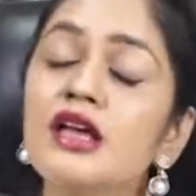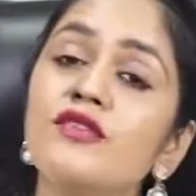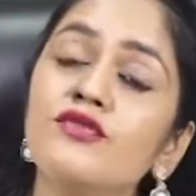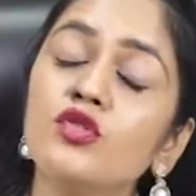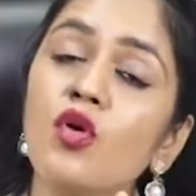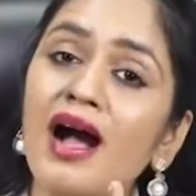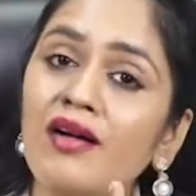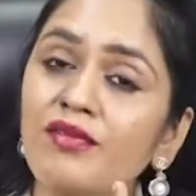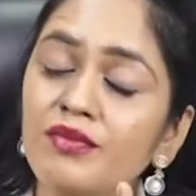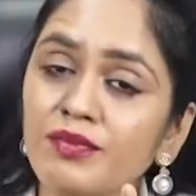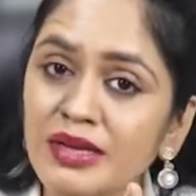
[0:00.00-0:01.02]
if you have
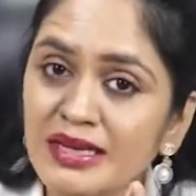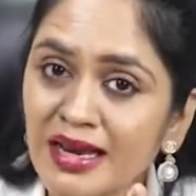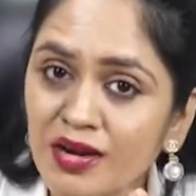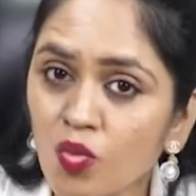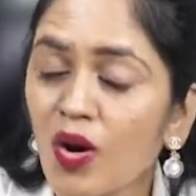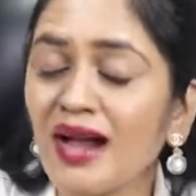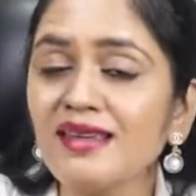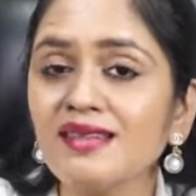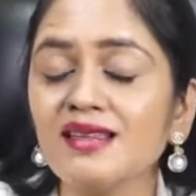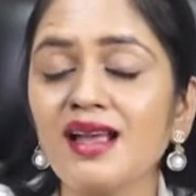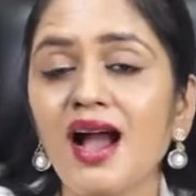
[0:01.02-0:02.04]
been
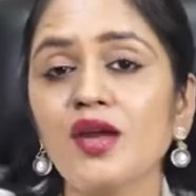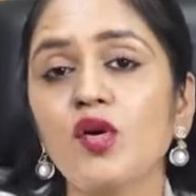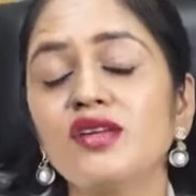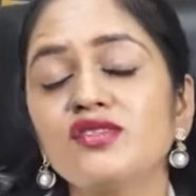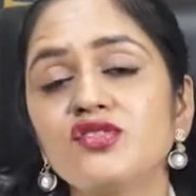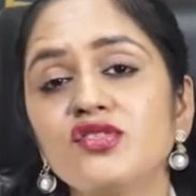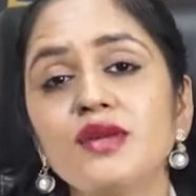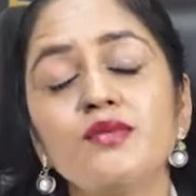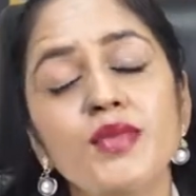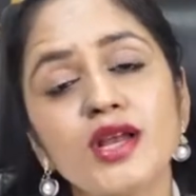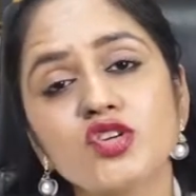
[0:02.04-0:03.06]
advised thyroid surgery
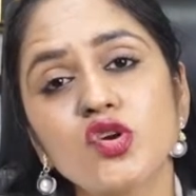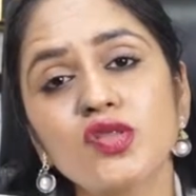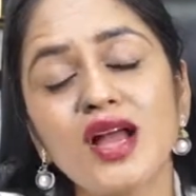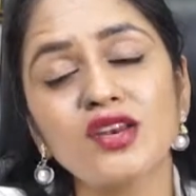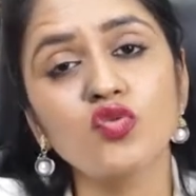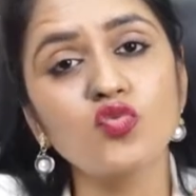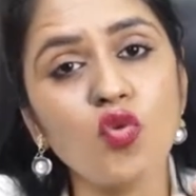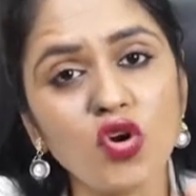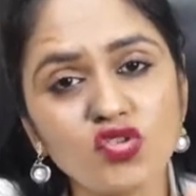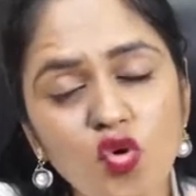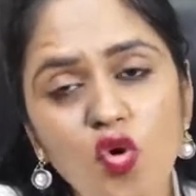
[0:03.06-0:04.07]
make sure that you
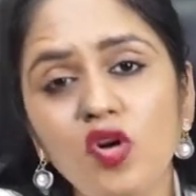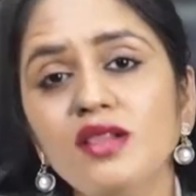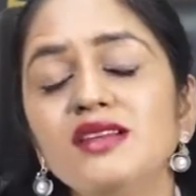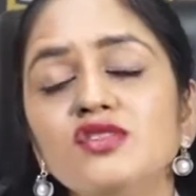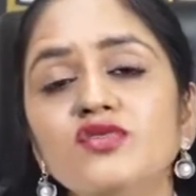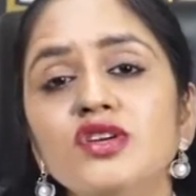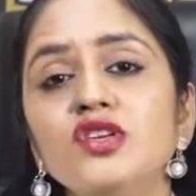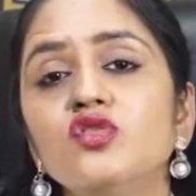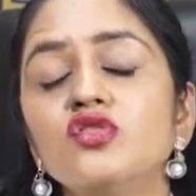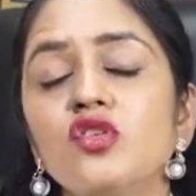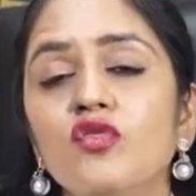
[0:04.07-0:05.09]
watch all these
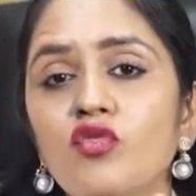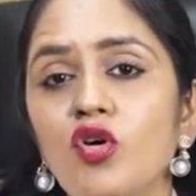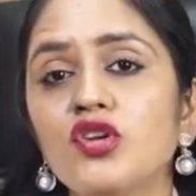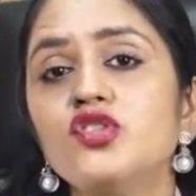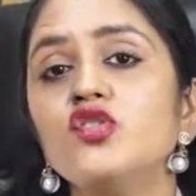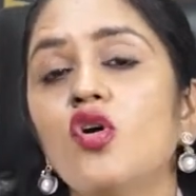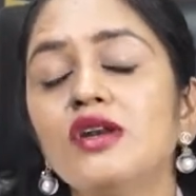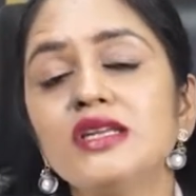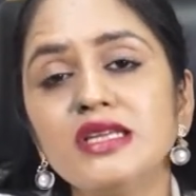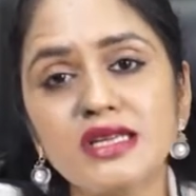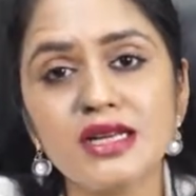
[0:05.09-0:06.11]
videos for your
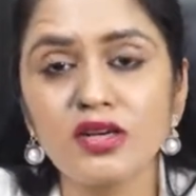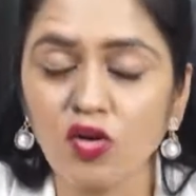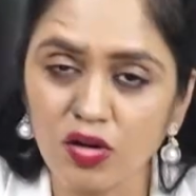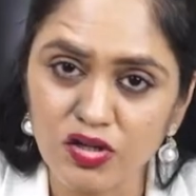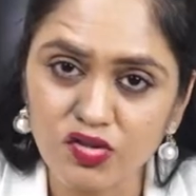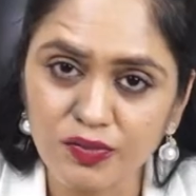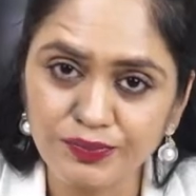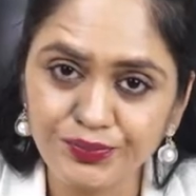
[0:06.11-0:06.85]
detailed knowledge